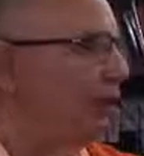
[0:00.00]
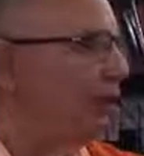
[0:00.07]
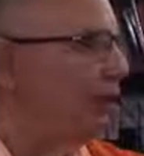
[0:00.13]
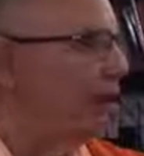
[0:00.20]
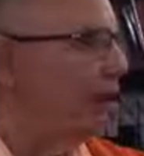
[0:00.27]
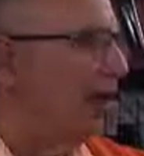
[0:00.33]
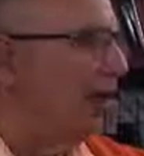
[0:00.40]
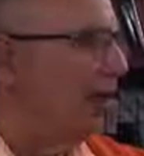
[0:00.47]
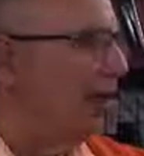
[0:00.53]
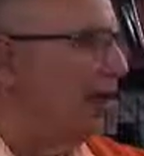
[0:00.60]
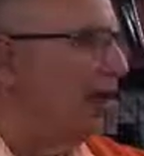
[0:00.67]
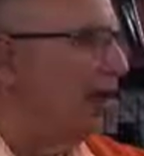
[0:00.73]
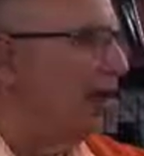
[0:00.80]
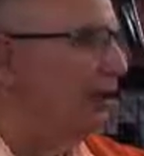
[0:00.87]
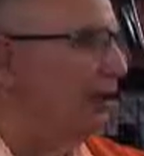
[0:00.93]
a rod,
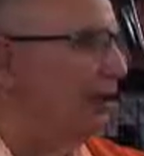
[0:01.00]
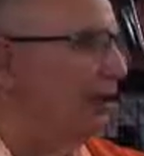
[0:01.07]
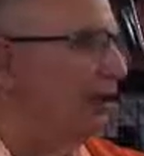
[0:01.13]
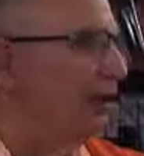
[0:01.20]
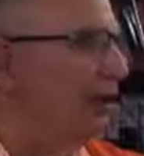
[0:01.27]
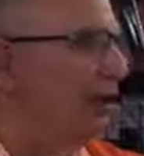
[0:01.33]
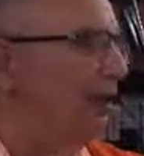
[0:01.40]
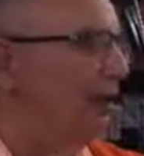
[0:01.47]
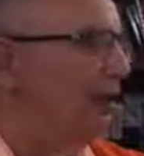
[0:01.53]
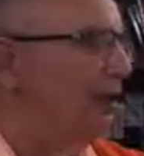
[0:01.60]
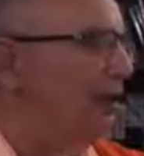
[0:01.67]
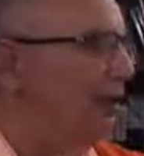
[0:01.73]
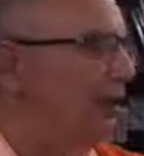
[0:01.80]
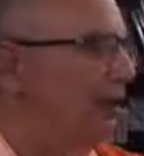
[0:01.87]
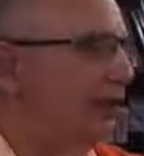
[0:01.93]
and
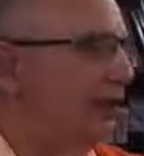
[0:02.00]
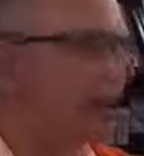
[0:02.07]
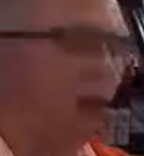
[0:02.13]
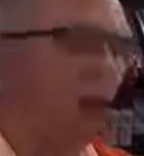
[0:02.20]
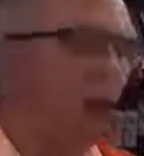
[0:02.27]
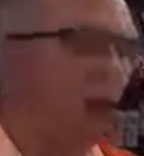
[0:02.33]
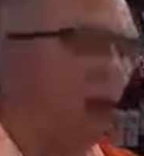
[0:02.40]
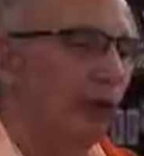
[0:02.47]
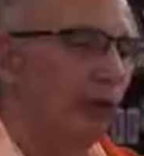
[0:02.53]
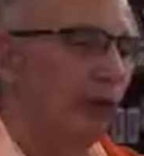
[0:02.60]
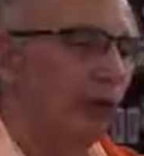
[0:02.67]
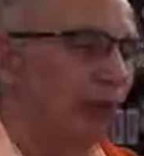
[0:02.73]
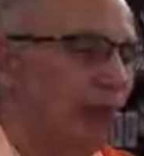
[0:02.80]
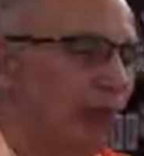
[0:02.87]
he's twirling. And